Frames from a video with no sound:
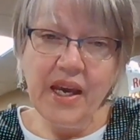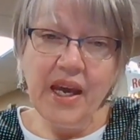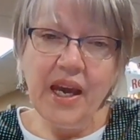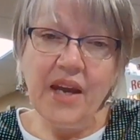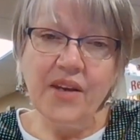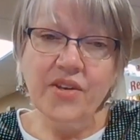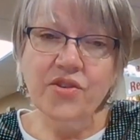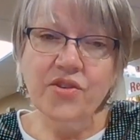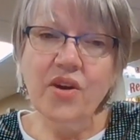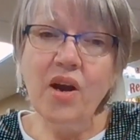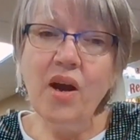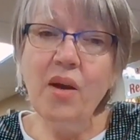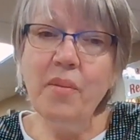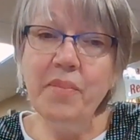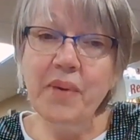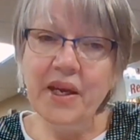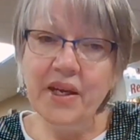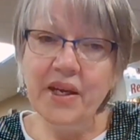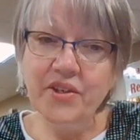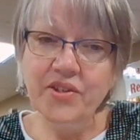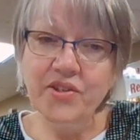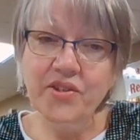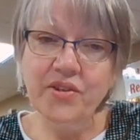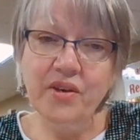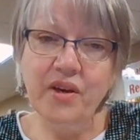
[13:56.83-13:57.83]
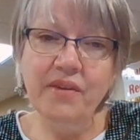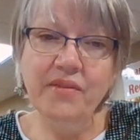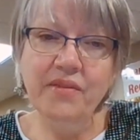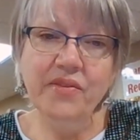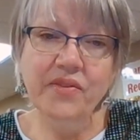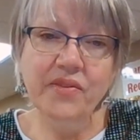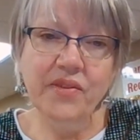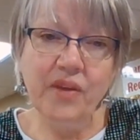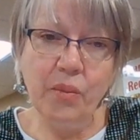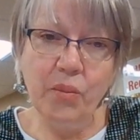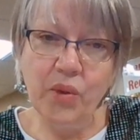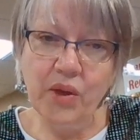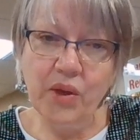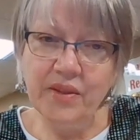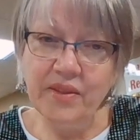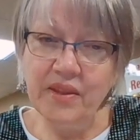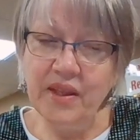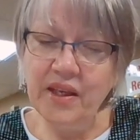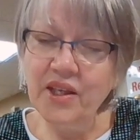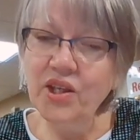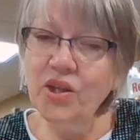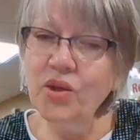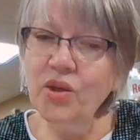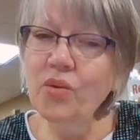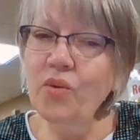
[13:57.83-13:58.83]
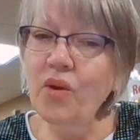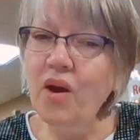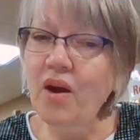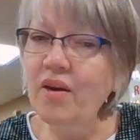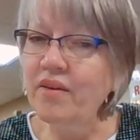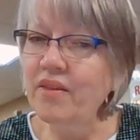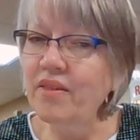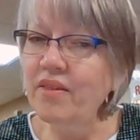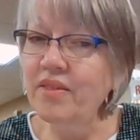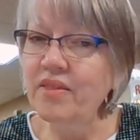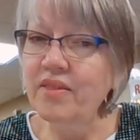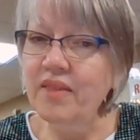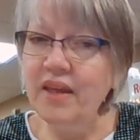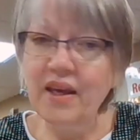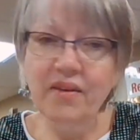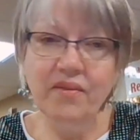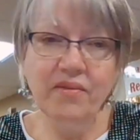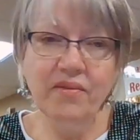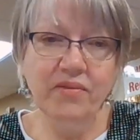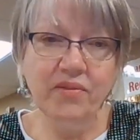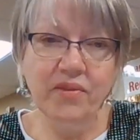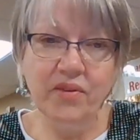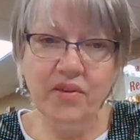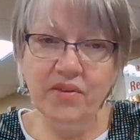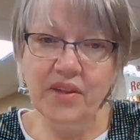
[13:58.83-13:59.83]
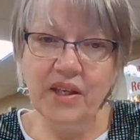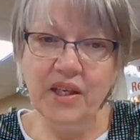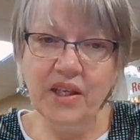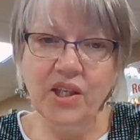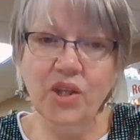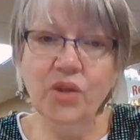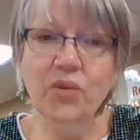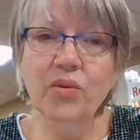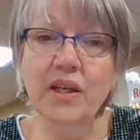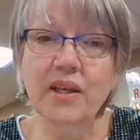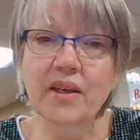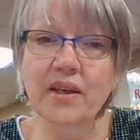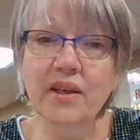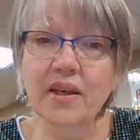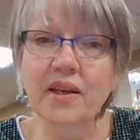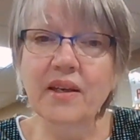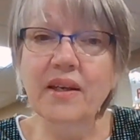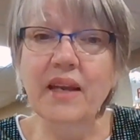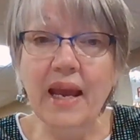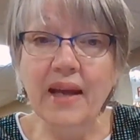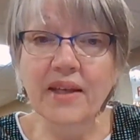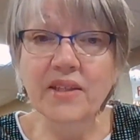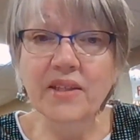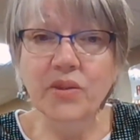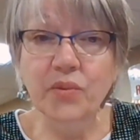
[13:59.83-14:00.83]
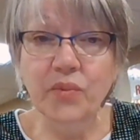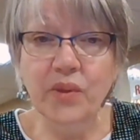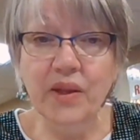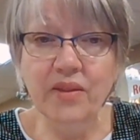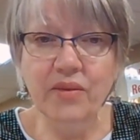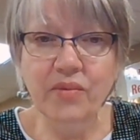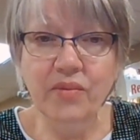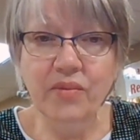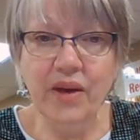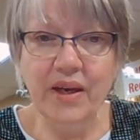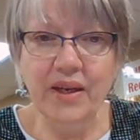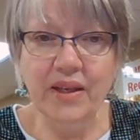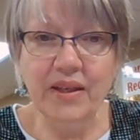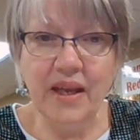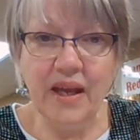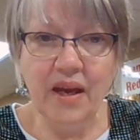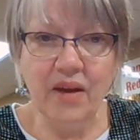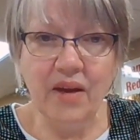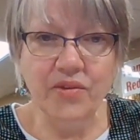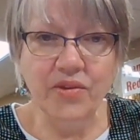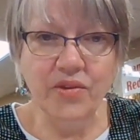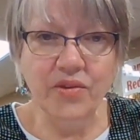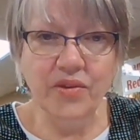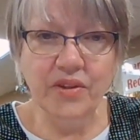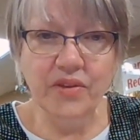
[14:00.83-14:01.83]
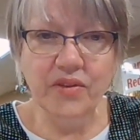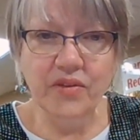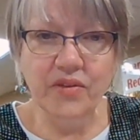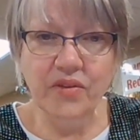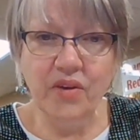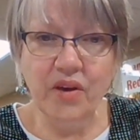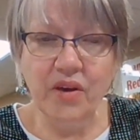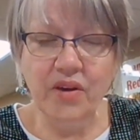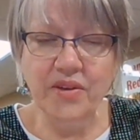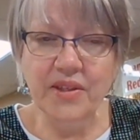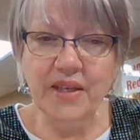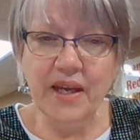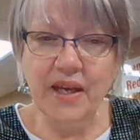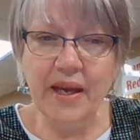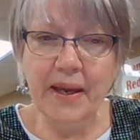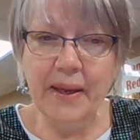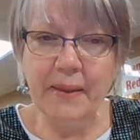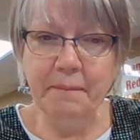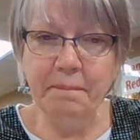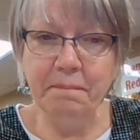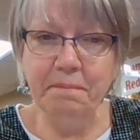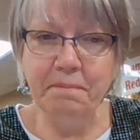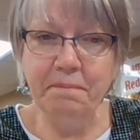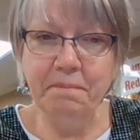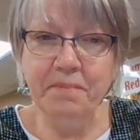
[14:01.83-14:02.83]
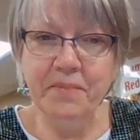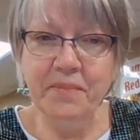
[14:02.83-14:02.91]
and draw a picture of someone that you are thankful that you can connect with right now during this hard time.